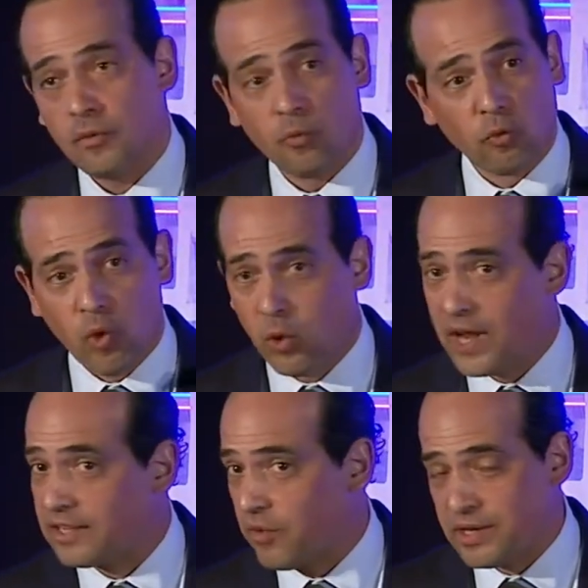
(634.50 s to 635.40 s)
We're rolling
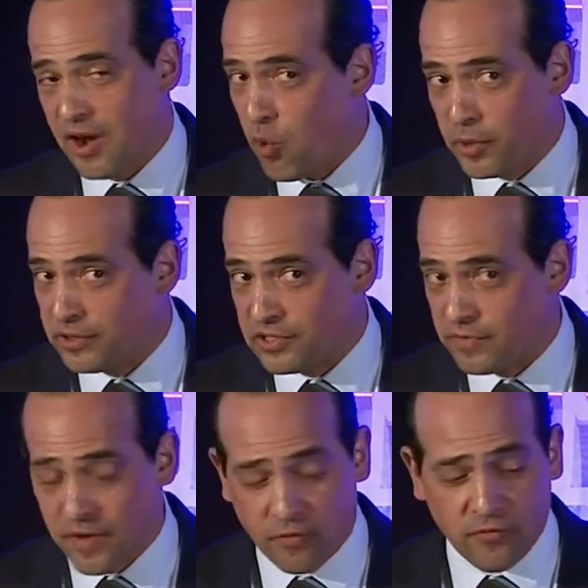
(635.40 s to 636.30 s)
out the red carpet at this
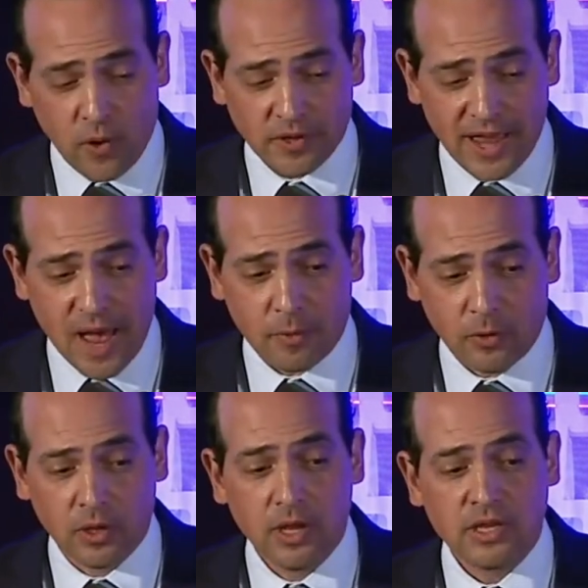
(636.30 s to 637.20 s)
event for foreign capital.